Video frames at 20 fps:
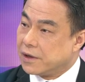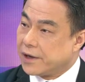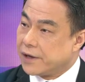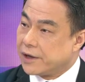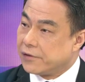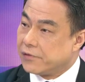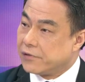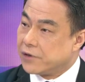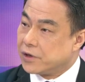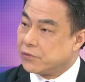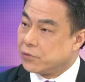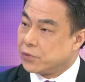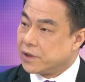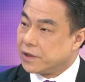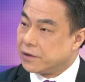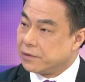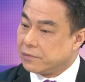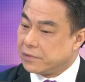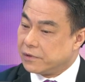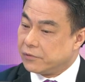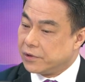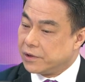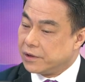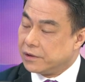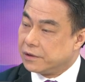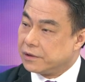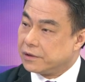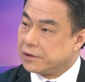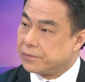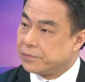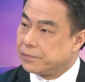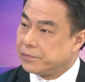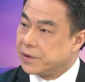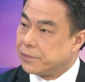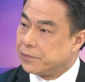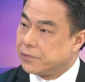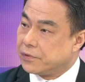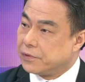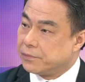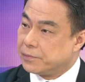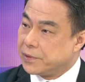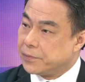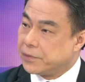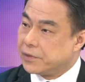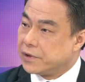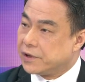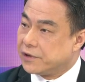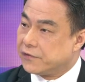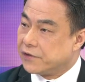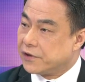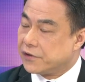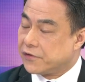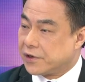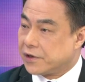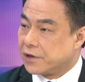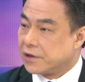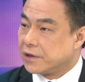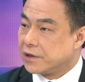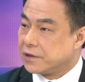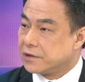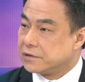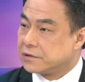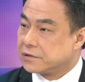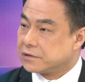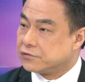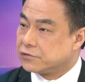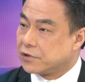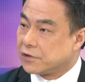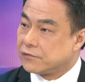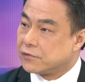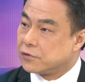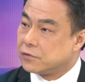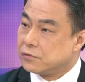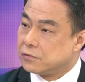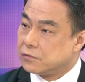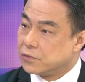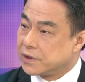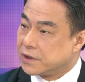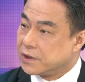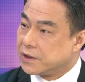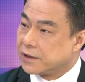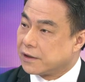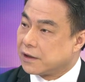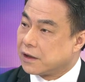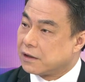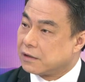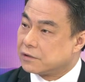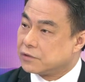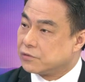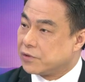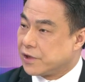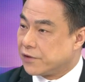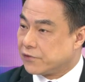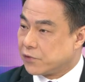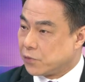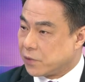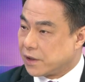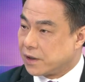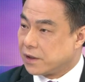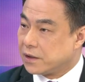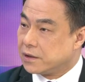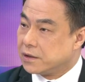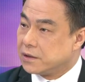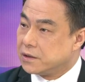area we in the people people living there can travel within an hour to everywhere.